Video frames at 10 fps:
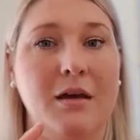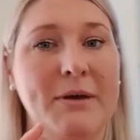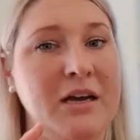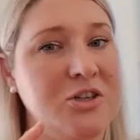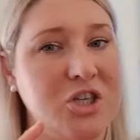
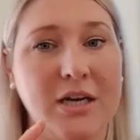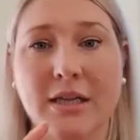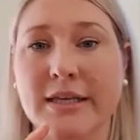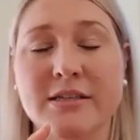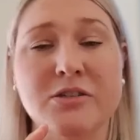about
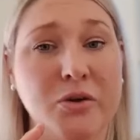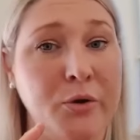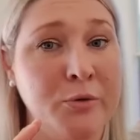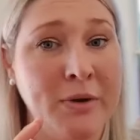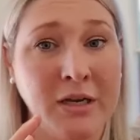juggling
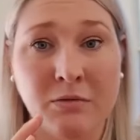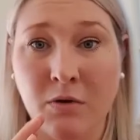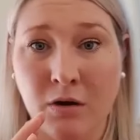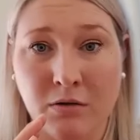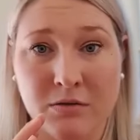so many
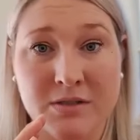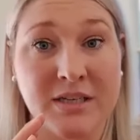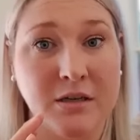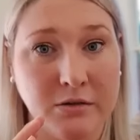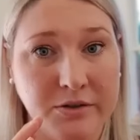roles,
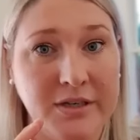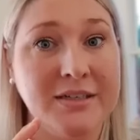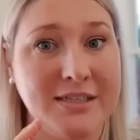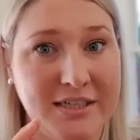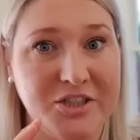including
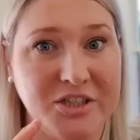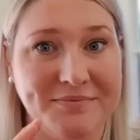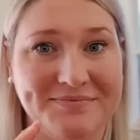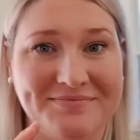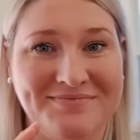a
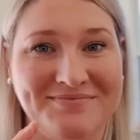teacher,